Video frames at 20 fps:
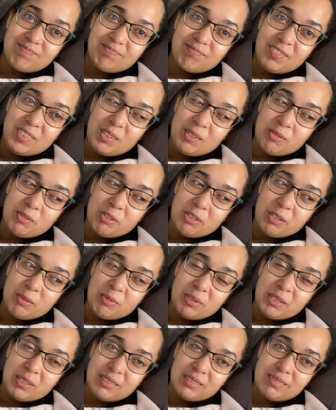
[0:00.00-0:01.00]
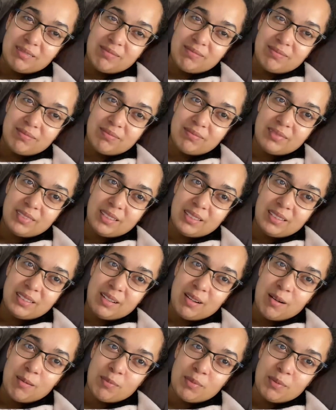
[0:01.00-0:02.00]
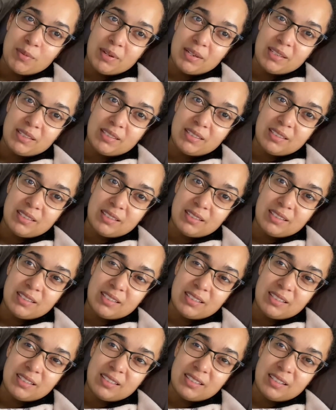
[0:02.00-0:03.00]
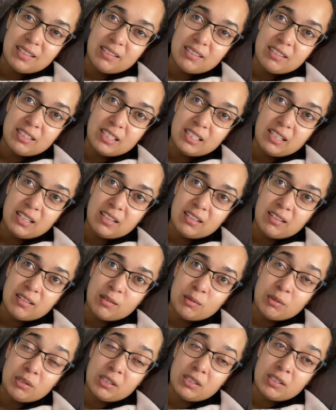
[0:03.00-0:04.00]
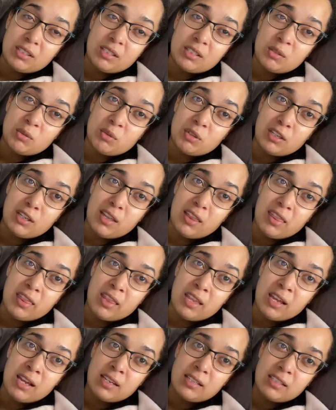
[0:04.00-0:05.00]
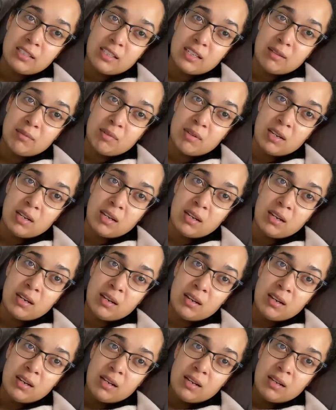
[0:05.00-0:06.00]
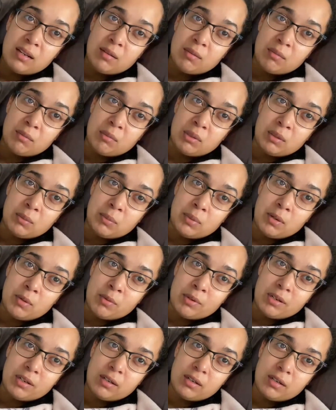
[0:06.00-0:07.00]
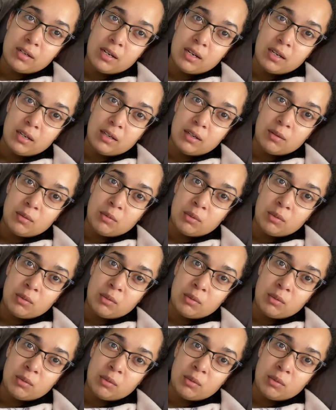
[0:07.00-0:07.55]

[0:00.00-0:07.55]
You've already been compromised. And I was like, I know, because guess what? That same day, me and Paul went on a date.